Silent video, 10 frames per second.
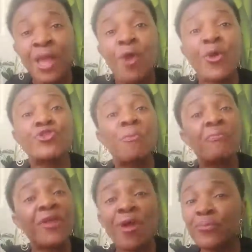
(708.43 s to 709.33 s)
When you
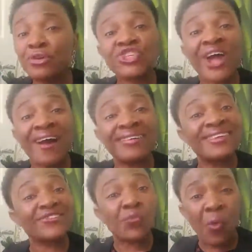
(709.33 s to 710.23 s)
bring up your child
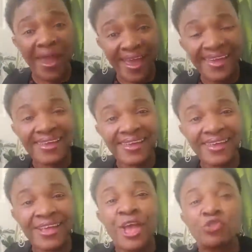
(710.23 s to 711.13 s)
this way,
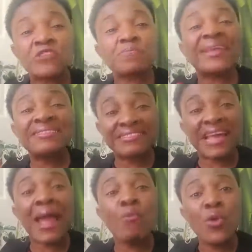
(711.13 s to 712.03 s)
you spend
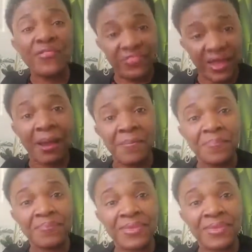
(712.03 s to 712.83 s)
time with them.